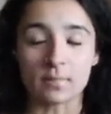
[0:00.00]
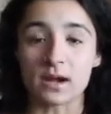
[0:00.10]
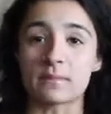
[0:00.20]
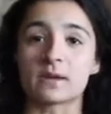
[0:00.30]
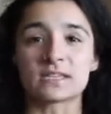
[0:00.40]
but
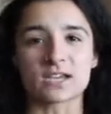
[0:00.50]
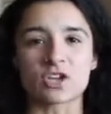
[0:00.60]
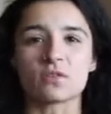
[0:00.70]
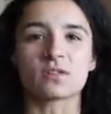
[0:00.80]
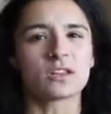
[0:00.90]
I'm going to
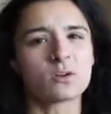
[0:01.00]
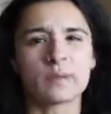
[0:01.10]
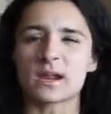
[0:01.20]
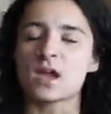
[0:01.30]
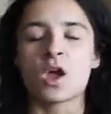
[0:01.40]
tell you a little
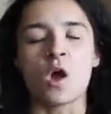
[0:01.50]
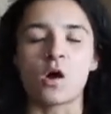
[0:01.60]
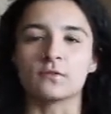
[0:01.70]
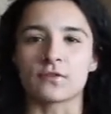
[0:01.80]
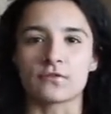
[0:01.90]
bit of
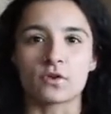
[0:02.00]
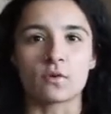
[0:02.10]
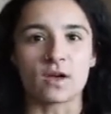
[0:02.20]
overview